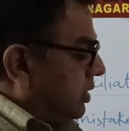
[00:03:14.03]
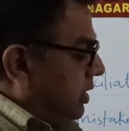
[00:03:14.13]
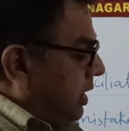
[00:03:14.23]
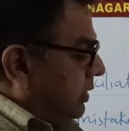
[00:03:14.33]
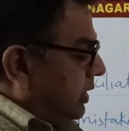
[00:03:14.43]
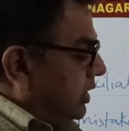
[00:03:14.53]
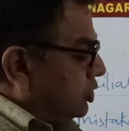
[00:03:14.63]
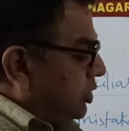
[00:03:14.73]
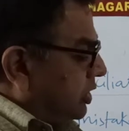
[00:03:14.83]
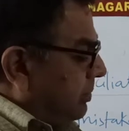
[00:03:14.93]
And then it is
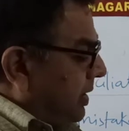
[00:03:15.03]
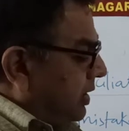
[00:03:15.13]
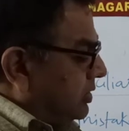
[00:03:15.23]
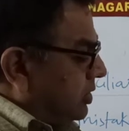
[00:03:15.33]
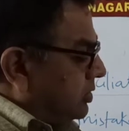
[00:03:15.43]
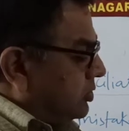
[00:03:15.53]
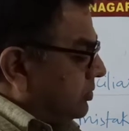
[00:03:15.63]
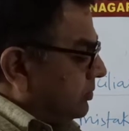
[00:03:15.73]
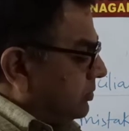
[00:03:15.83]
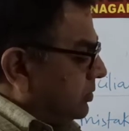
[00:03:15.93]
showing the balance also.
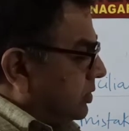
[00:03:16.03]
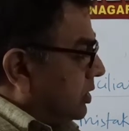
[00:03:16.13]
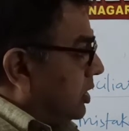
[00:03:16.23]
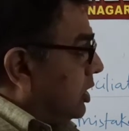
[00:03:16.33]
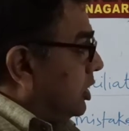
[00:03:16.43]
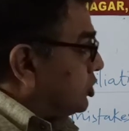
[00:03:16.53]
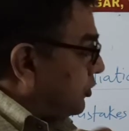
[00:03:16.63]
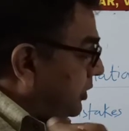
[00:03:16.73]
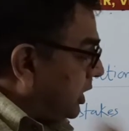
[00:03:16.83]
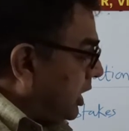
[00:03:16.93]
So
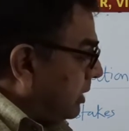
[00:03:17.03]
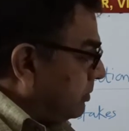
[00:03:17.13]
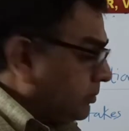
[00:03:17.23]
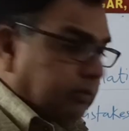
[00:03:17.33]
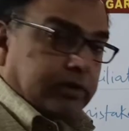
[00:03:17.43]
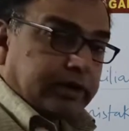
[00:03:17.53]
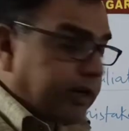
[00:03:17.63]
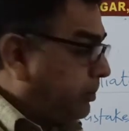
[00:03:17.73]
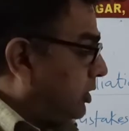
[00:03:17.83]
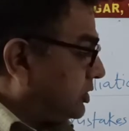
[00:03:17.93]
when I am
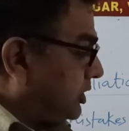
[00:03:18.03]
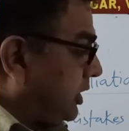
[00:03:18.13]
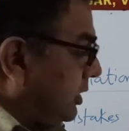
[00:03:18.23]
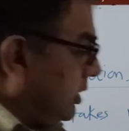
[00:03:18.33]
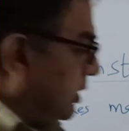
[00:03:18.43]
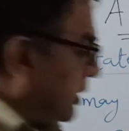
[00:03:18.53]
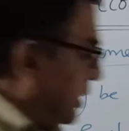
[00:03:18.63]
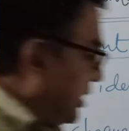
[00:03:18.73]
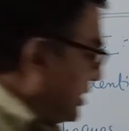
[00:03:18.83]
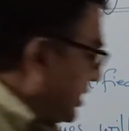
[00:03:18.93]
depositing,
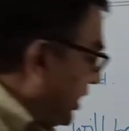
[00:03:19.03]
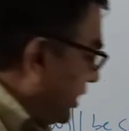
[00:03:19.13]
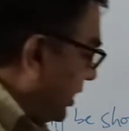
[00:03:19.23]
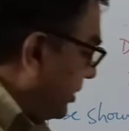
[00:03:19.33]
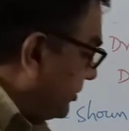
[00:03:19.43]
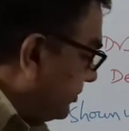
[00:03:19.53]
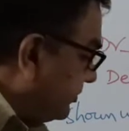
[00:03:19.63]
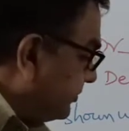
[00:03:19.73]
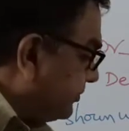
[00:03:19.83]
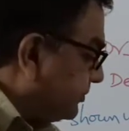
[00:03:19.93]
it is
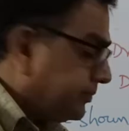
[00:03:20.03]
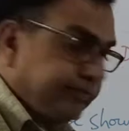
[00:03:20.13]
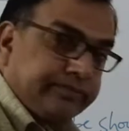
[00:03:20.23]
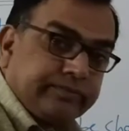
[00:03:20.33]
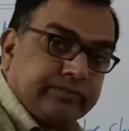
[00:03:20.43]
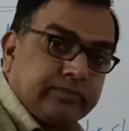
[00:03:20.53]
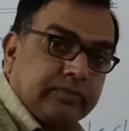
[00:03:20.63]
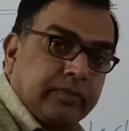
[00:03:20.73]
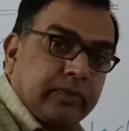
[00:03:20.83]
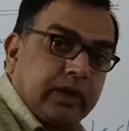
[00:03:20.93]
credited
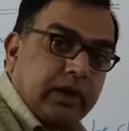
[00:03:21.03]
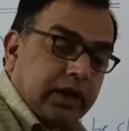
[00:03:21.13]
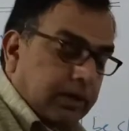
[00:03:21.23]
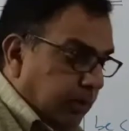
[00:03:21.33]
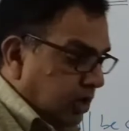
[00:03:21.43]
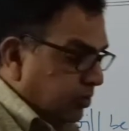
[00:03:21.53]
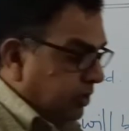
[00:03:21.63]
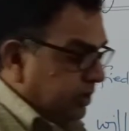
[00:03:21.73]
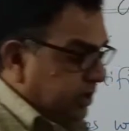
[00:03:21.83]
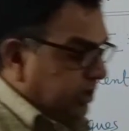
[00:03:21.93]
in passbook.
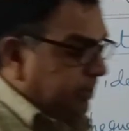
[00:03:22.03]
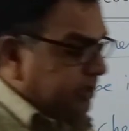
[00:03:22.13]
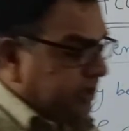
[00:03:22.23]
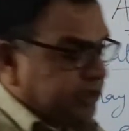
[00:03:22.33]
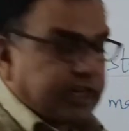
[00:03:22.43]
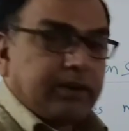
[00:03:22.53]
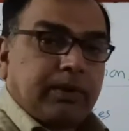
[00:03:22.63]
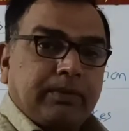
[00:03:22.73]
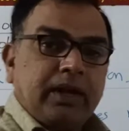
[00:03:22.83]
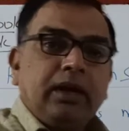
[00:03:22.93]
These are the messages sent
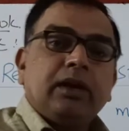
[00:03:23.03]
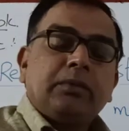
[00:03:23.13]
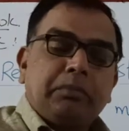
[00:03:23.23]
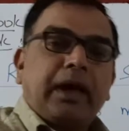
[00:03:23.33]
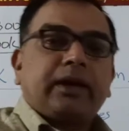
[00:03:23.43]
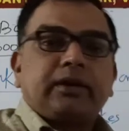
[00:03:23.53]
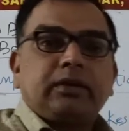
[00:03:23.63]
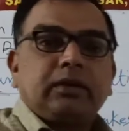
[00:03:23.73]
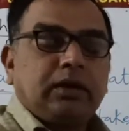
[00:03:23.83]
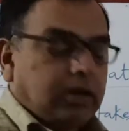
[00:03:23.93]
by my bank.
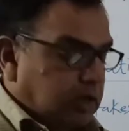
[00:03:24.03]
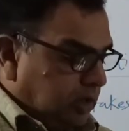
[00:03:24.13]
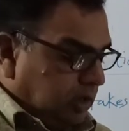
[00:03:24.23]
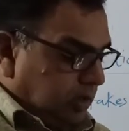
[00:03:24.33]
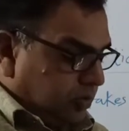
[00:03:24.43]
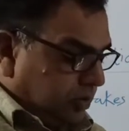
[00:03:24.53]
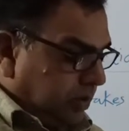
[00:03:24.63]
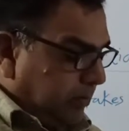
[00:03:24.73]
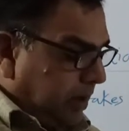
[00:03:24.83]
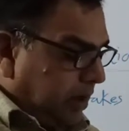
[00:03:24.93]
So
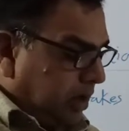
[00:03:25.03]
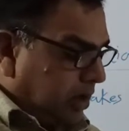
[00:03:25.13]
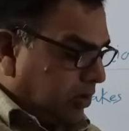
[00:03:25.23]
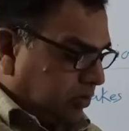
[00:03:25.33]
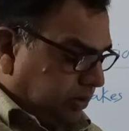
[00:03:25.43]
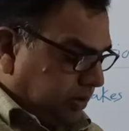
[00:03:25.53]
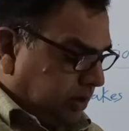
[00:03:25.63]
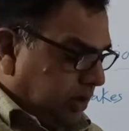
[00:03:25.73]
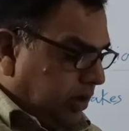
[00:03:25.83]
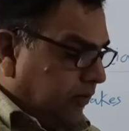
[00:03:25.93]
in bank account,
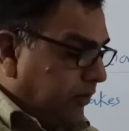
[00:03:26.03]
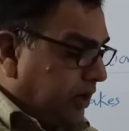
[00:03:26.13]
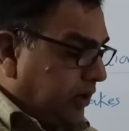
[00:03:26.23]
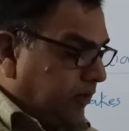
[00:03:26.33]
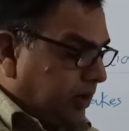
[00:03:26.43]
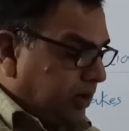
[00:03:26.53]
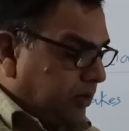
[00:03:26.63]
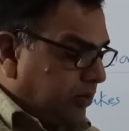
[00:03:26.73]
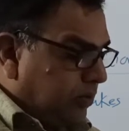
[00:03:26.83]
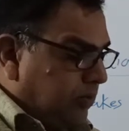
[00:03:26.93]
whenever
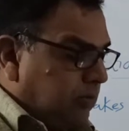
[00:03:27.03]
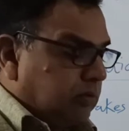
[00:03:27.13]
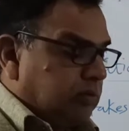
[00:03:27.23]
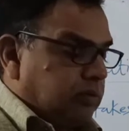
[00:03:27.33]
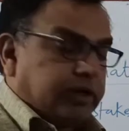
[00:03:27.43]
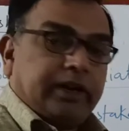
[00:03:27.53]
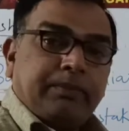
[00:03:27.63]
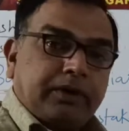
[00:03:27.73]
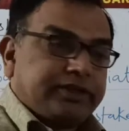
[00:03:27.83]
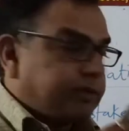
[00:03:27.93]
you
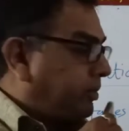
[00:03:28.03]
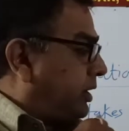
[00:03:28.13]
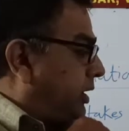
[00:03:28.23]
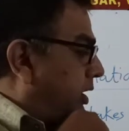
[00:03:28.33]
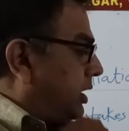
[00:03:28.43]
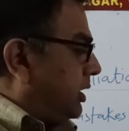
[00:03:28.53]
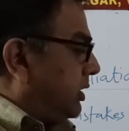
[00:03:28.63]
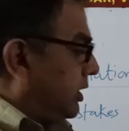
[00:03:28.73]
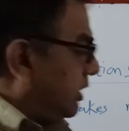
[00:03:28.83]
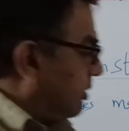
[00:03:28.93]
deposit money, it will